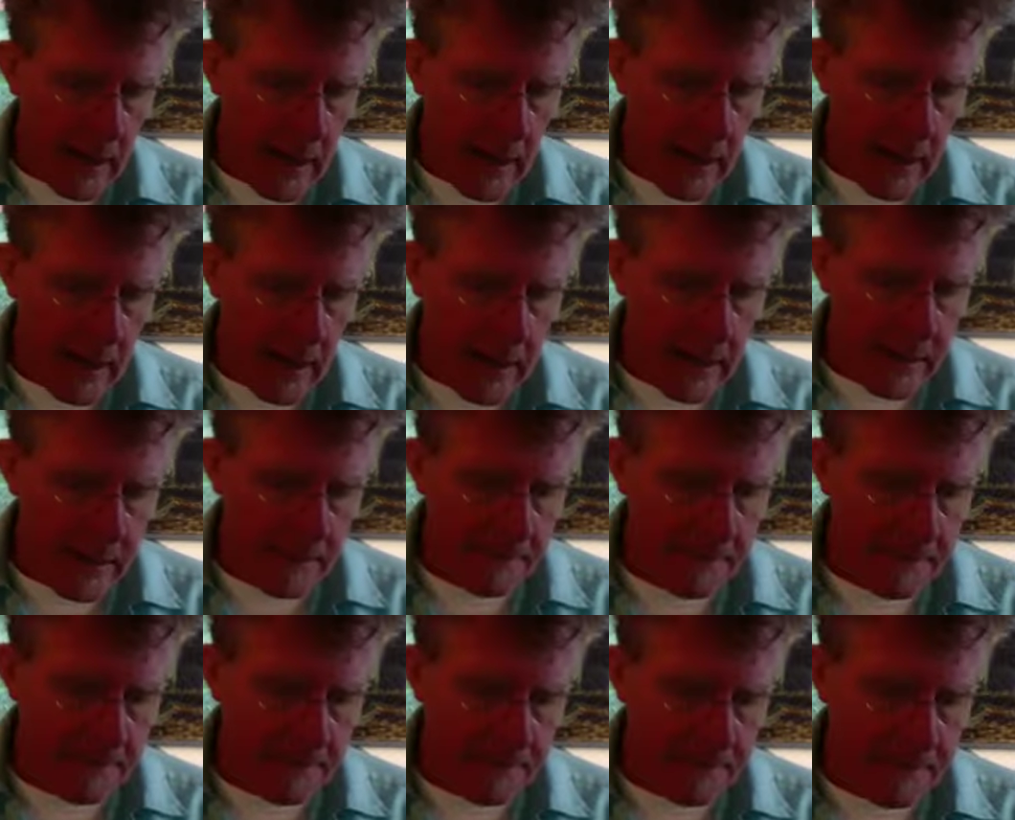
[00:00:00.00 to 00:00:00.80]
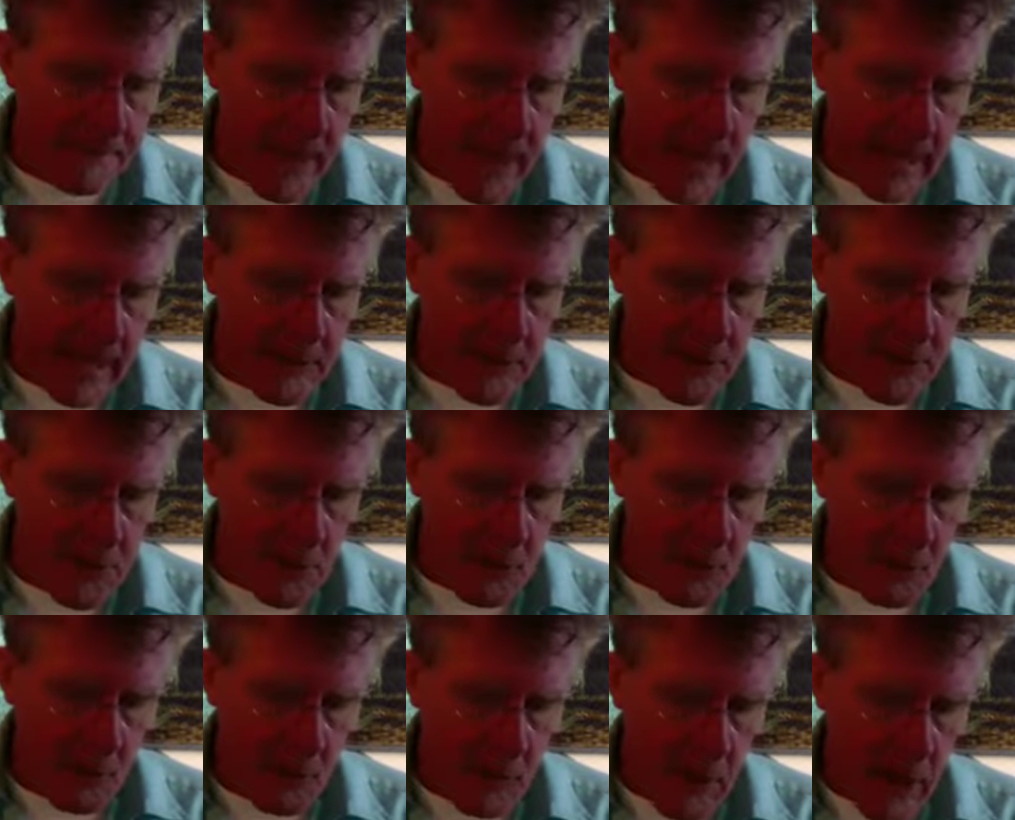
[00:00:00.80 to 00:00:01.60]
And
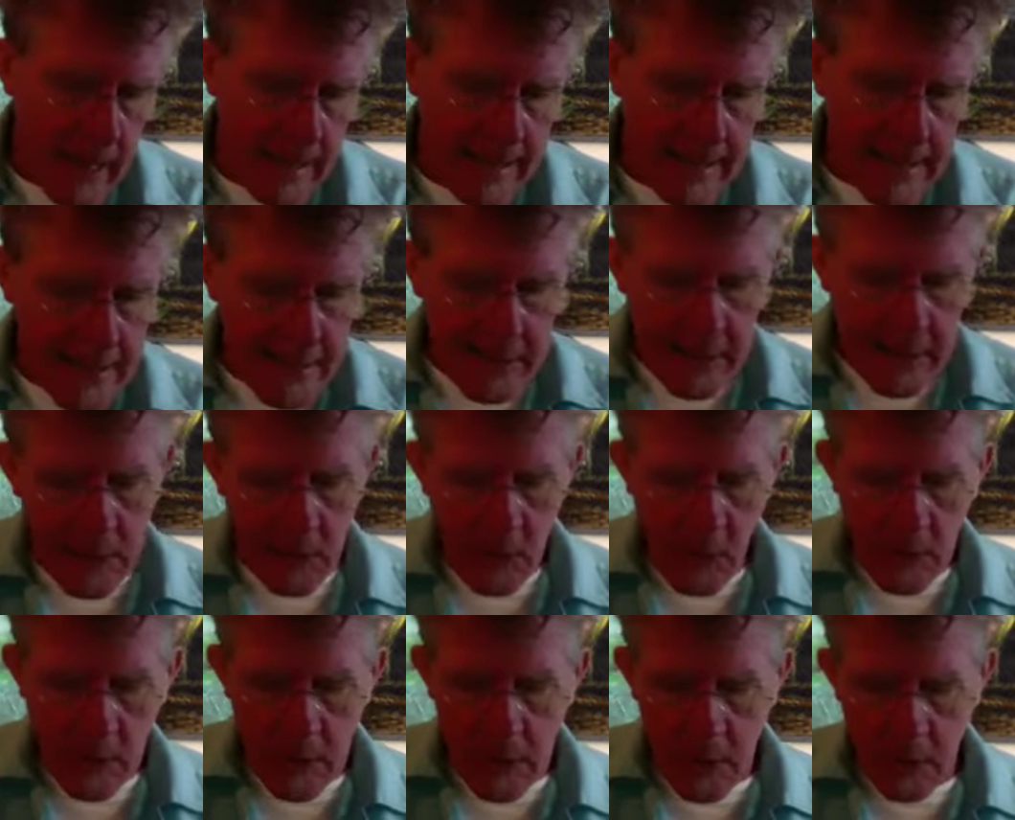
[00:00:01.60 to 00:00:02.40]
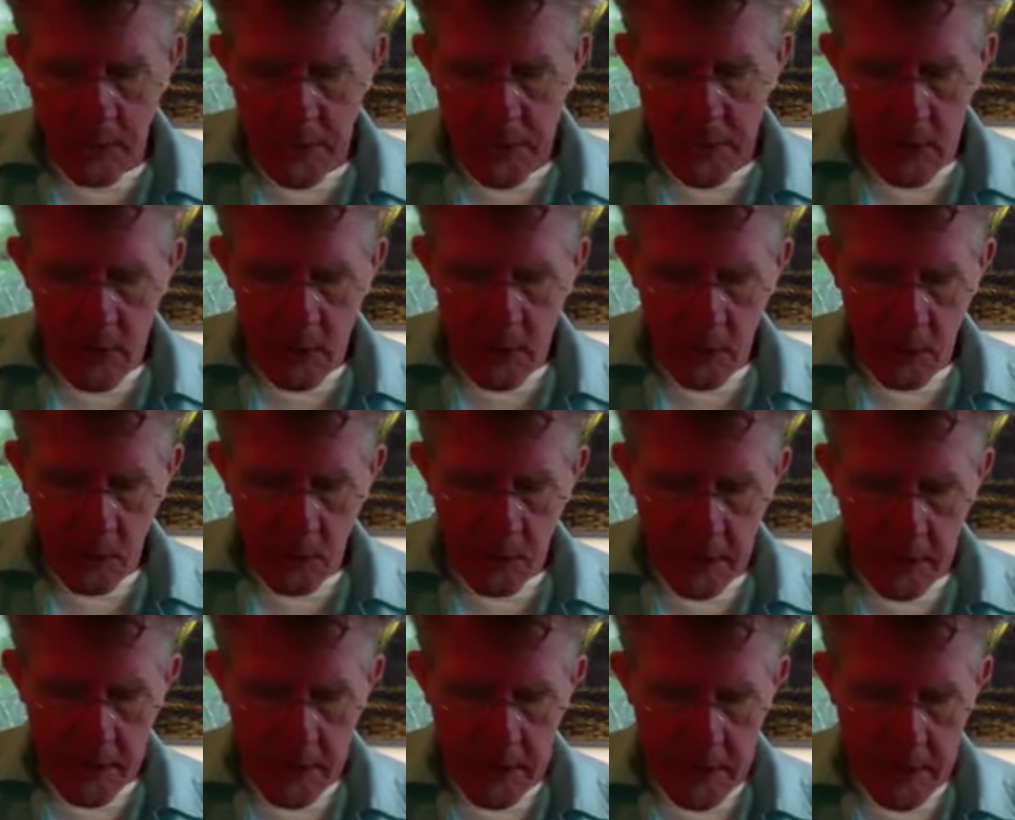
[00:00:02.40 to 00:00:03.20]
so ideally, what you would do
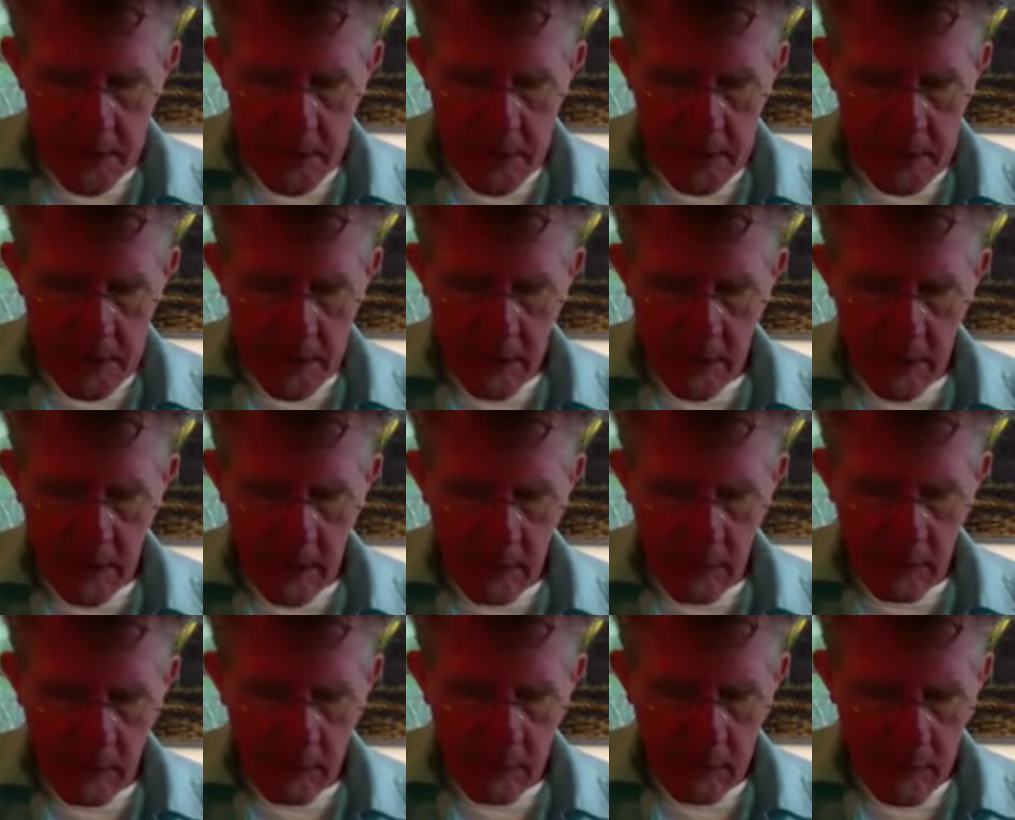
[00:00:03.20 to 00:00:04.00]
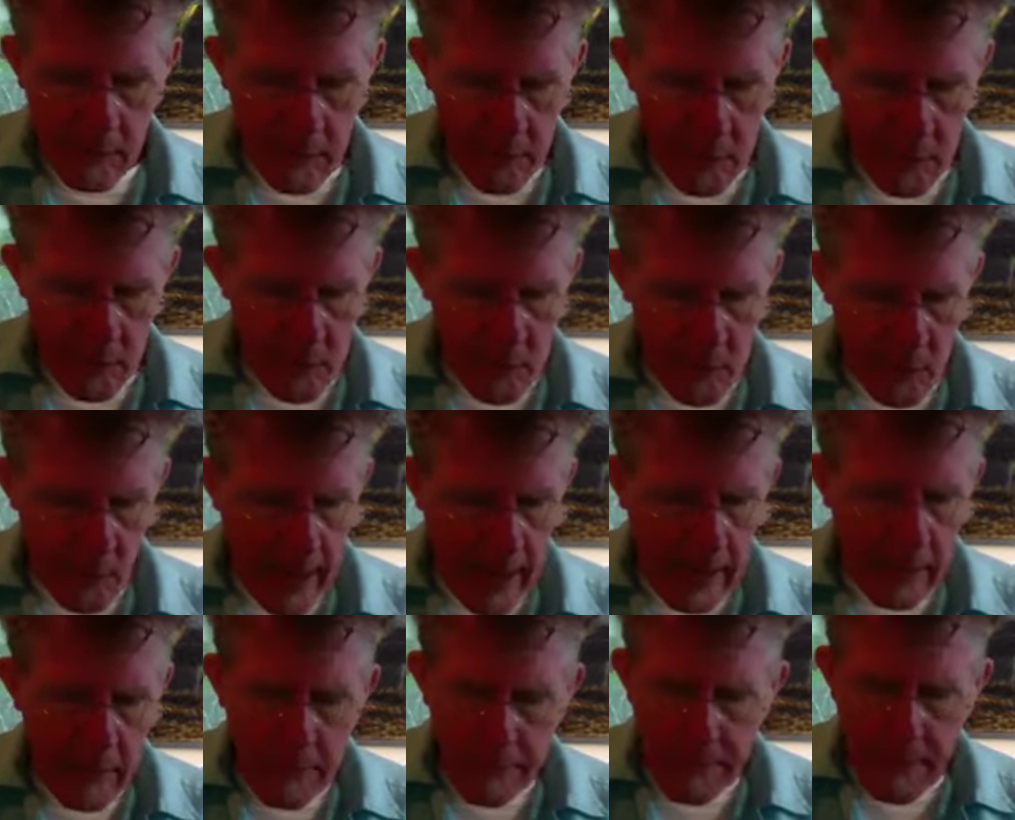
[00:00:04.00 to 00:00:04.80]
is, so
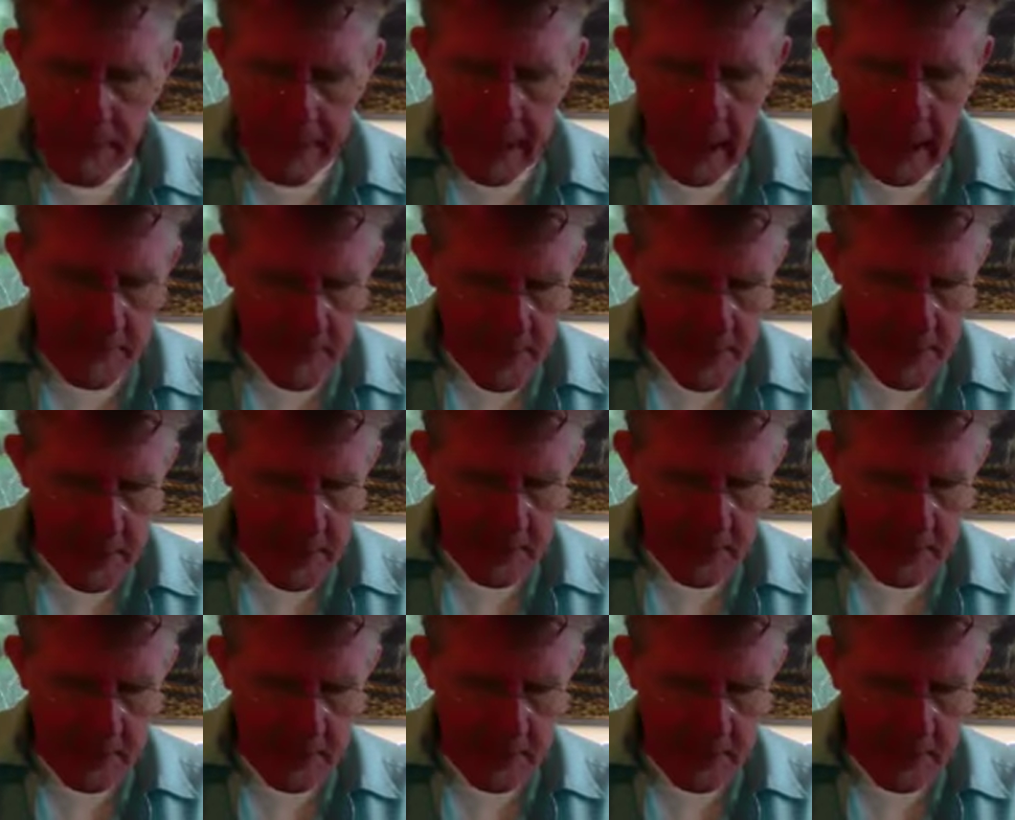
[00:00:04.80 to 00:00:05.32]
Aqua Phi comes